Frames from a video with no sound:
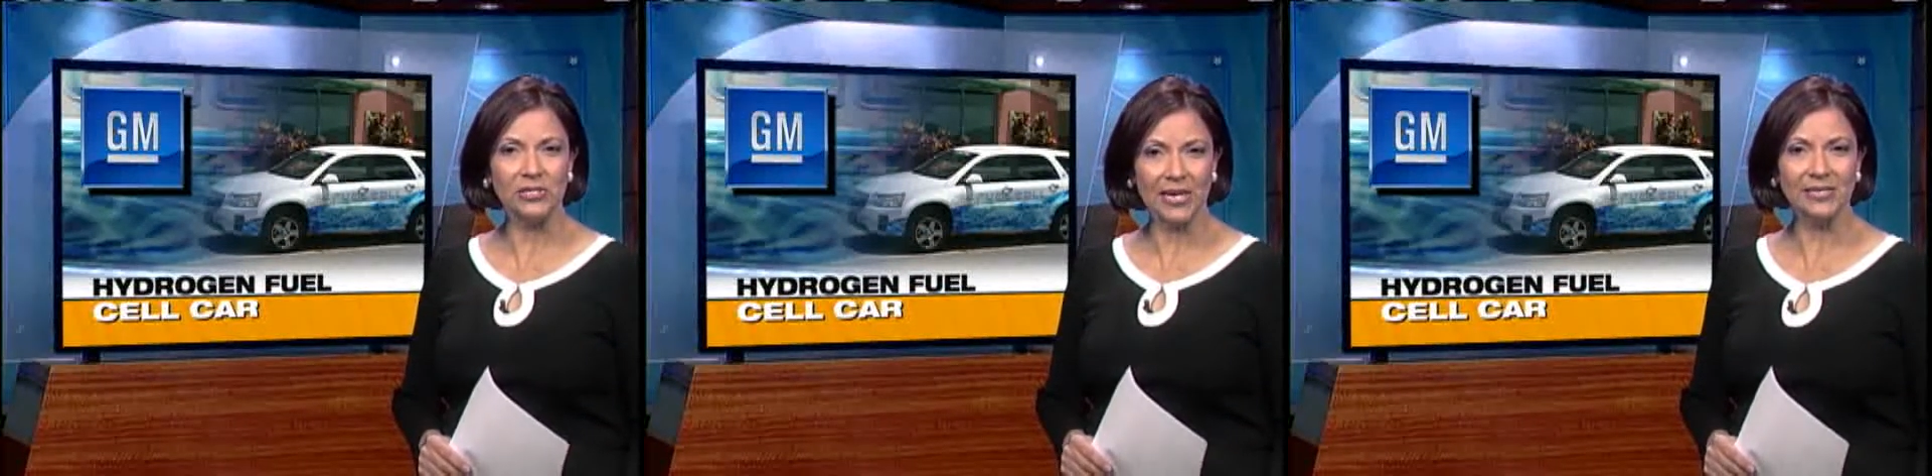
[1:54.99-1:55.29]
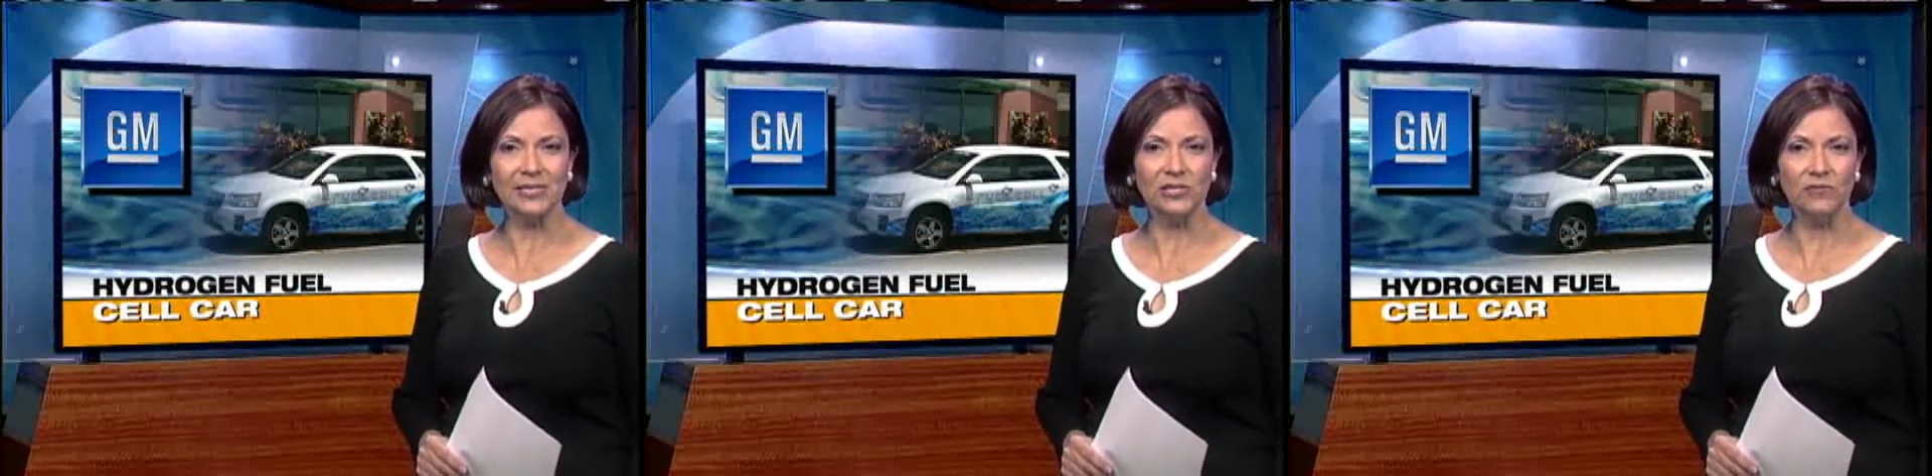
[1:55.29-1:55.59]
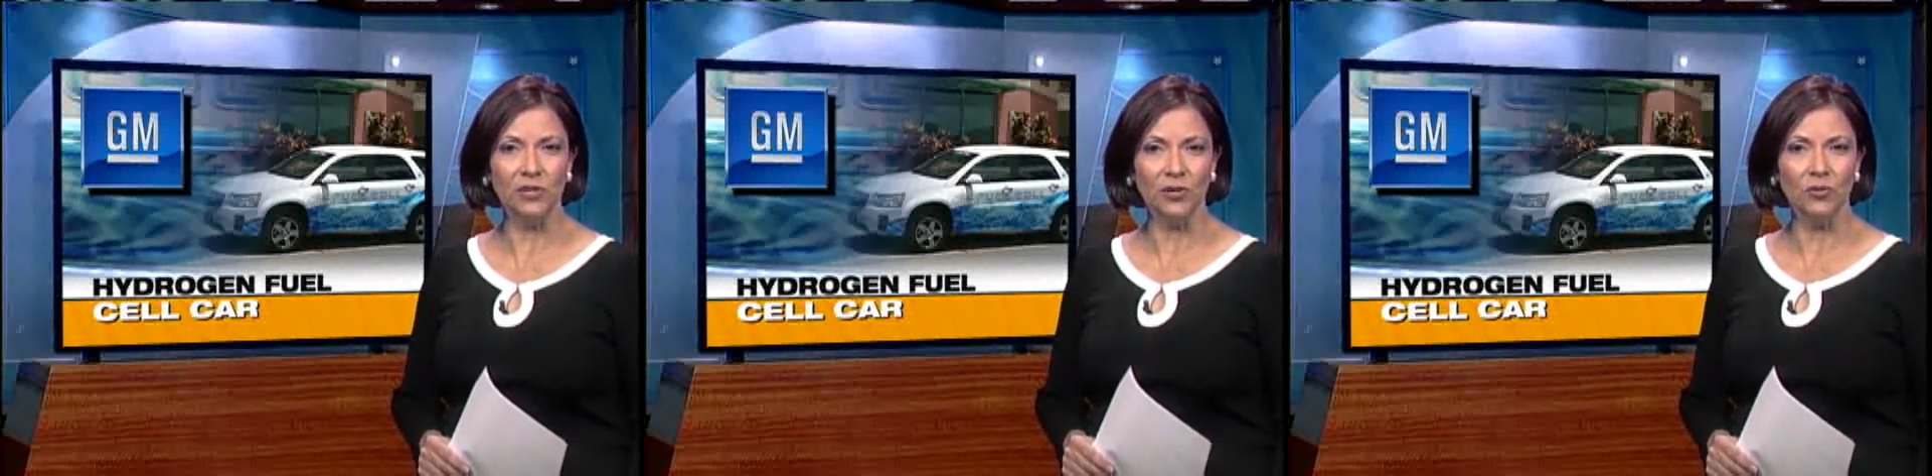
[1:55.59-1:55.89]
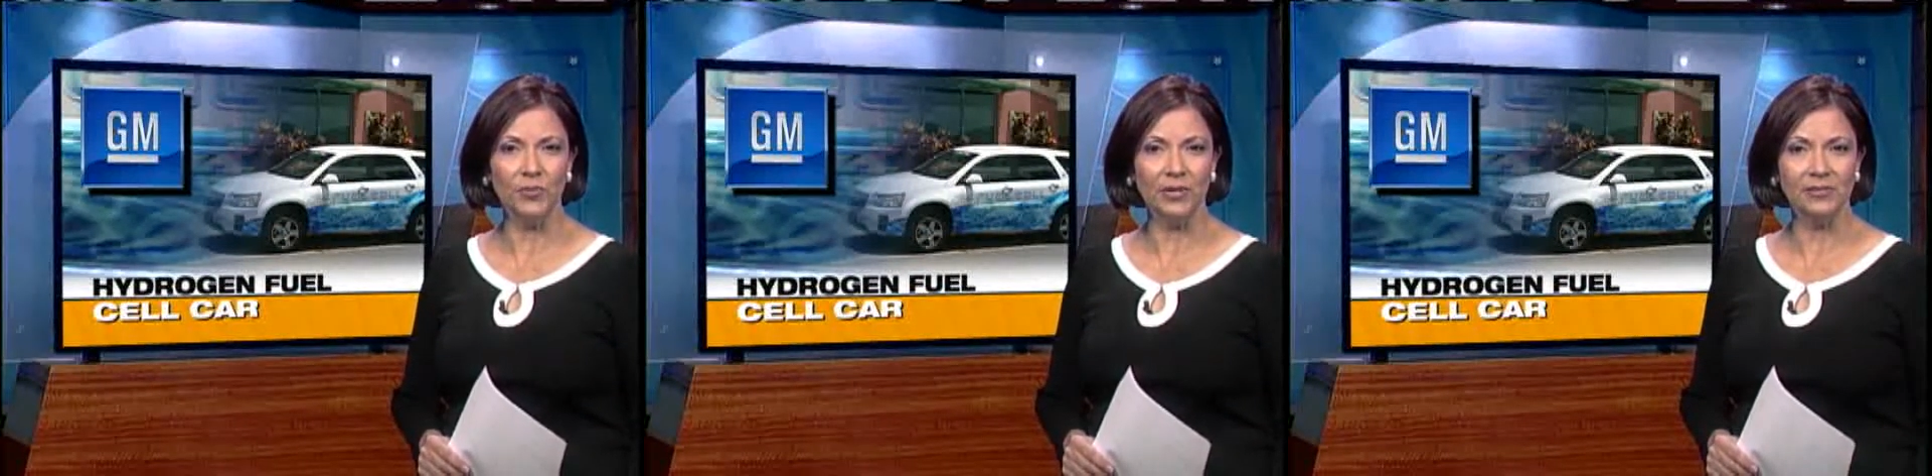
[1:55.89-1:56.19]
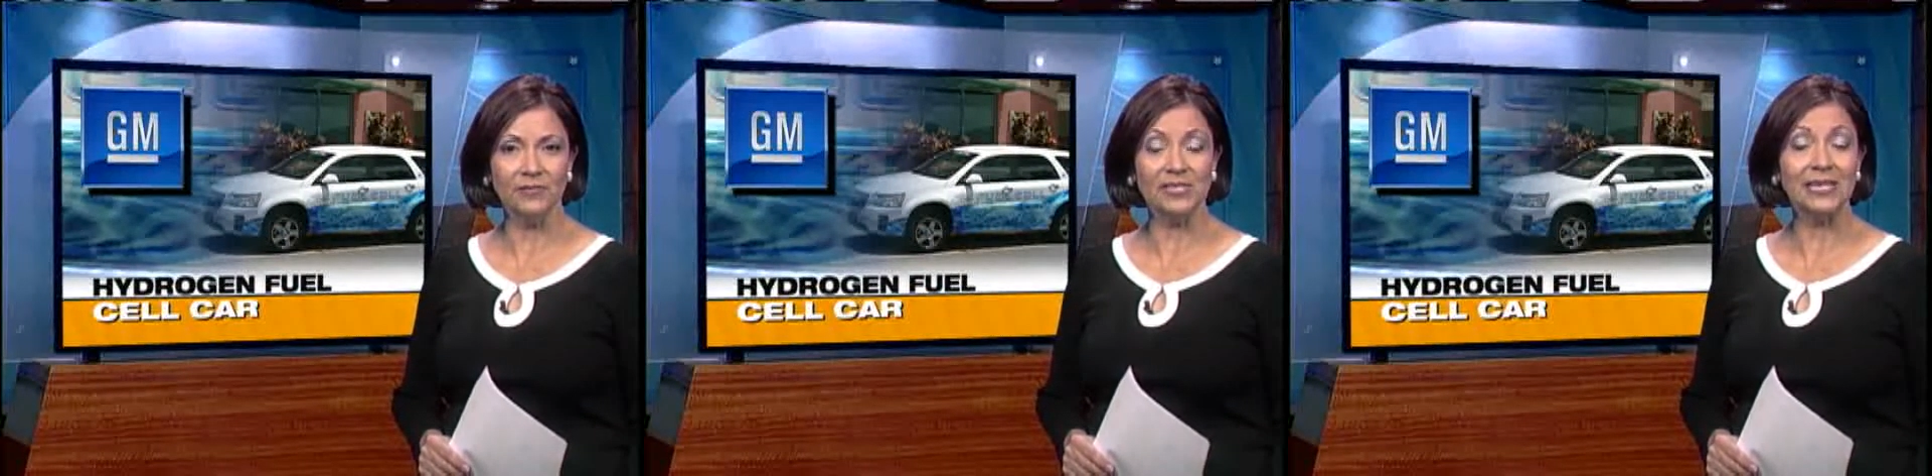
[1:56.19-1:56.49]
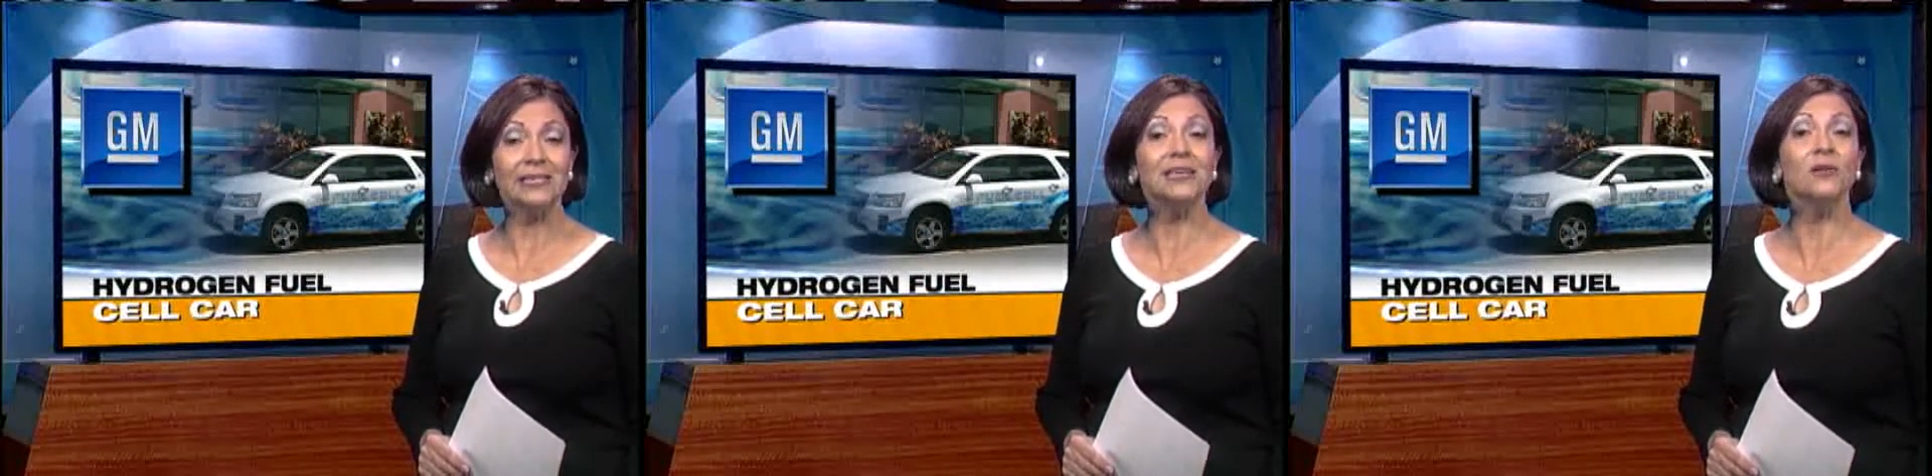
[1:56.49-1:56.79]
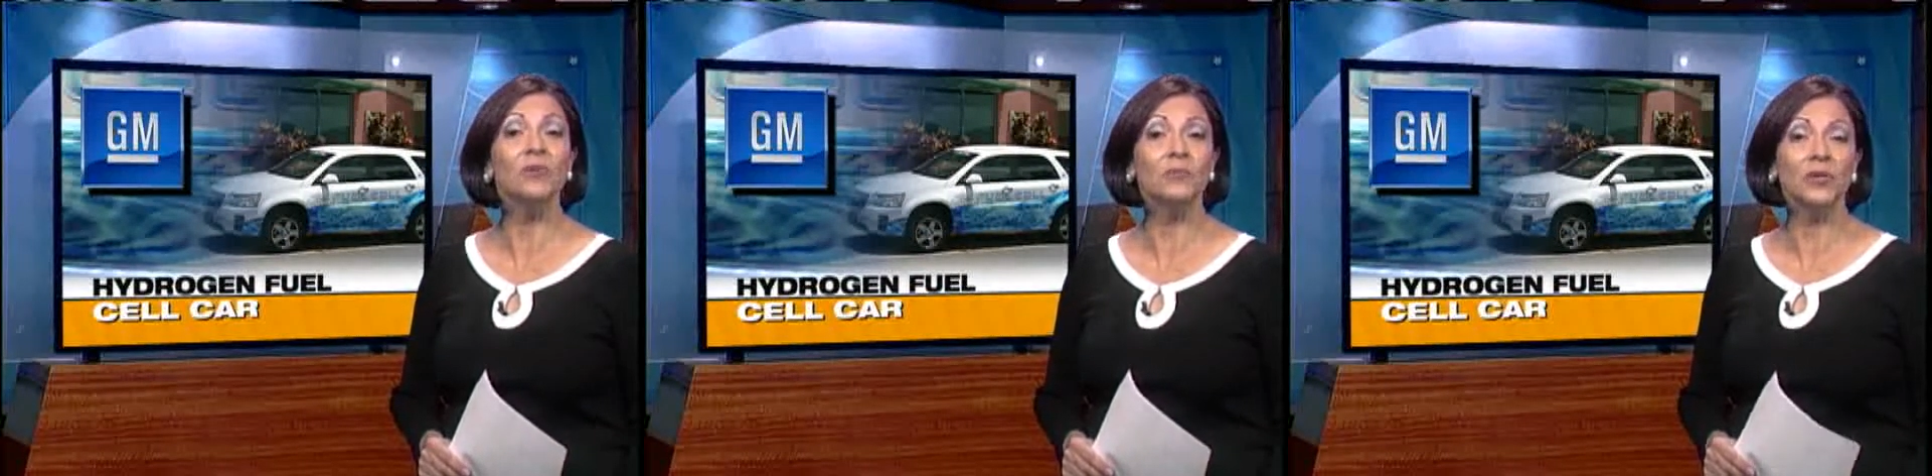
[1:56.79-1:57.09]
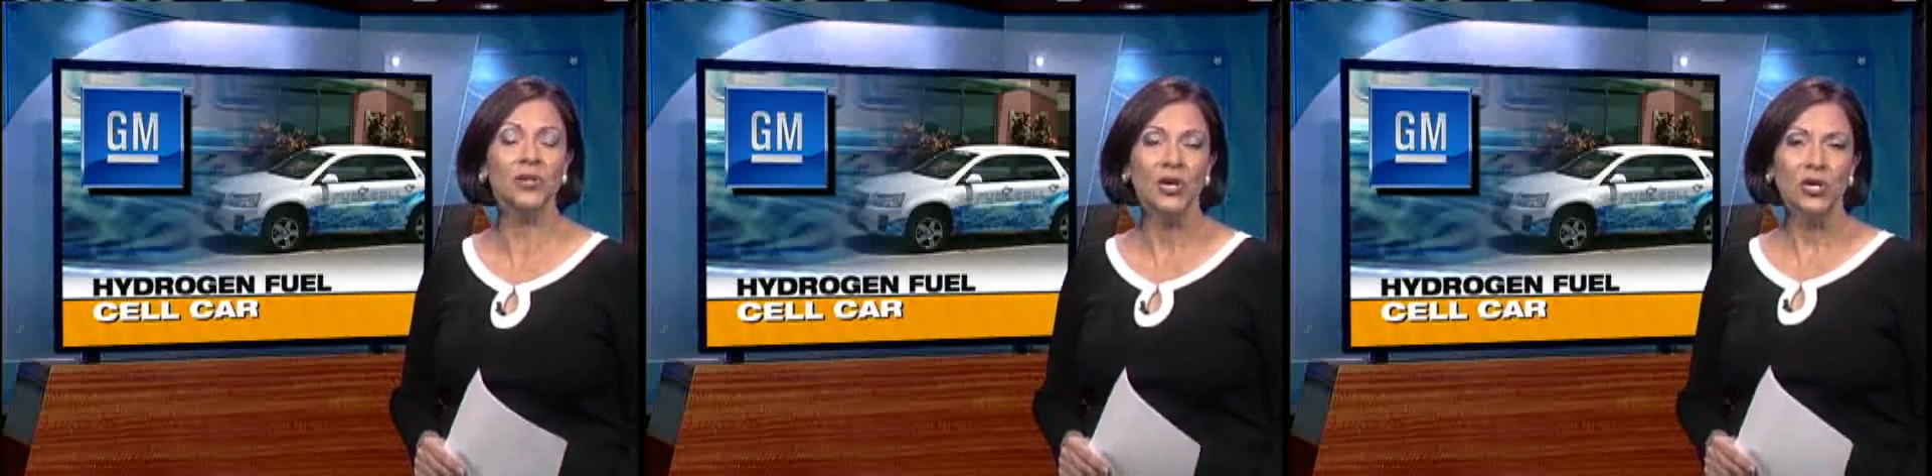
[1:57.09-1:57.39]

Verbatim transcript: to test its vehicle because of the state's commitment